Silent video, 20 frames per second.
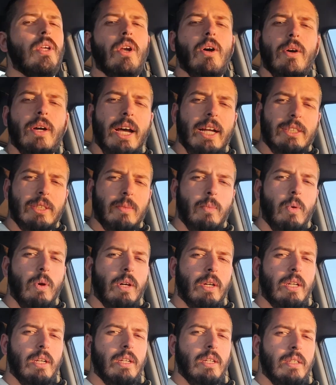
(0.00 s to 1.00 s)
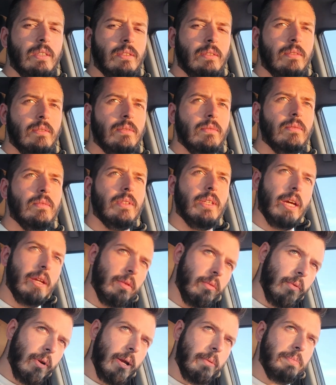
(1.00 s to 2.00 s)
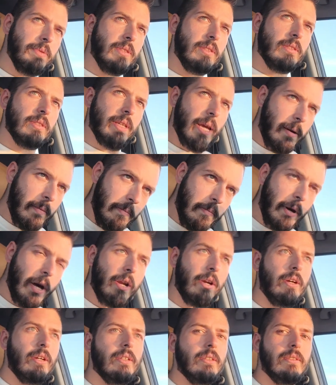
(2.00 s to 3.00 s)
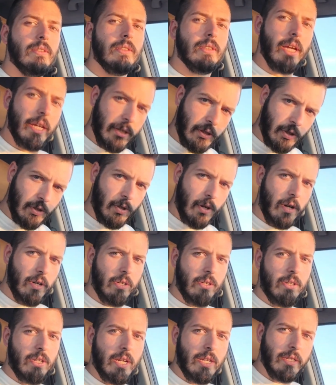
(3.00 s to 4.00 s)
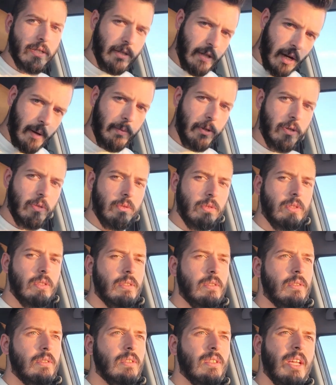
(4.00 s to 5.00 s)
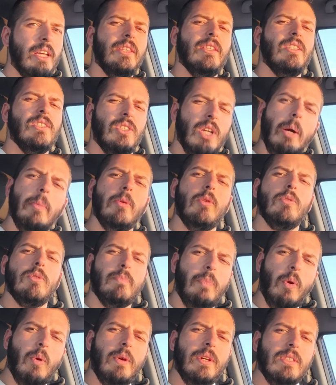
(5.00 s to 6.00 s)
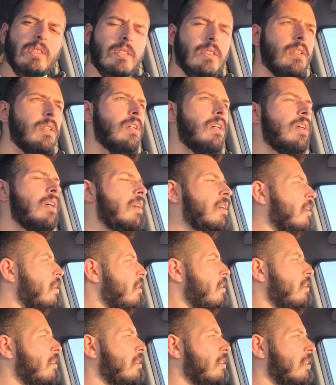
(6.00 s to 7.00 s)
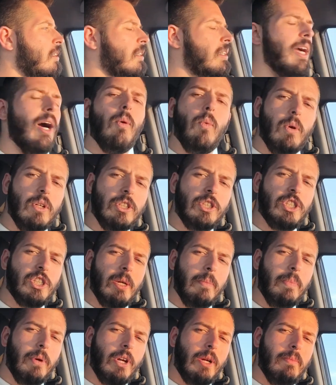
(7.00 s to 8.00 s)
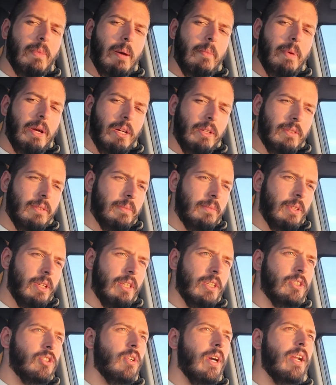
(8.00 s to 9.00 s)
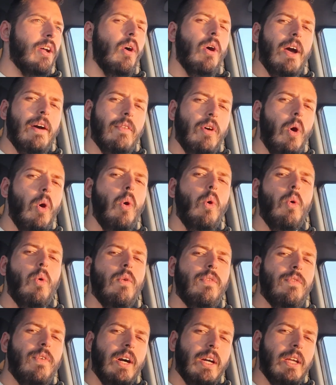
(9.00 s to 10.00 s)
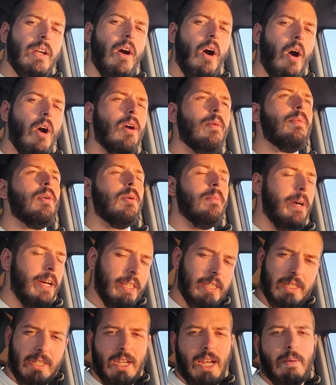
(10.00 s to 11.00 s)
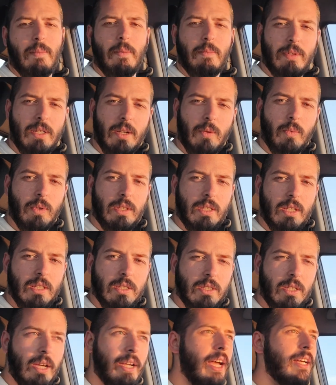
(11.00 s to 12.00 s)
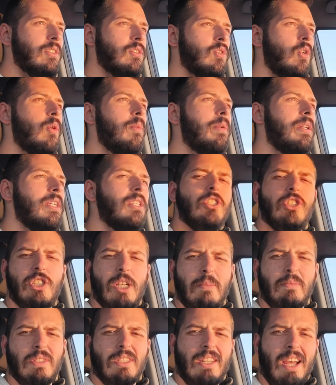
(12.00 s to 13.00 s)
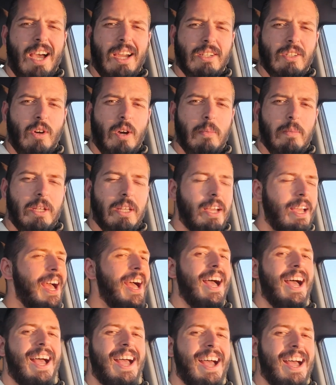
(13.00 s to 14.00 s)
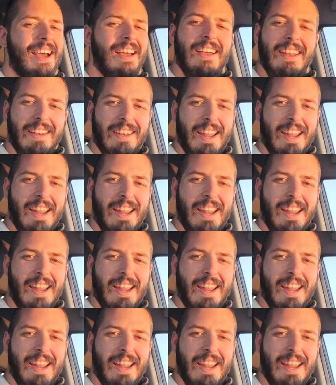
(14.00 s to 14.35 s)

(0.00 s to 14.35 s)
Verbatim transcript: you know, got some work in getting reps, getting better, getting stronger, getting W's, getting these W's, boys. Got one ship under my belt. I'm gonna try to have a whole fucking harbor by the time I'm done with this. I got so many ships docked on me. Haha,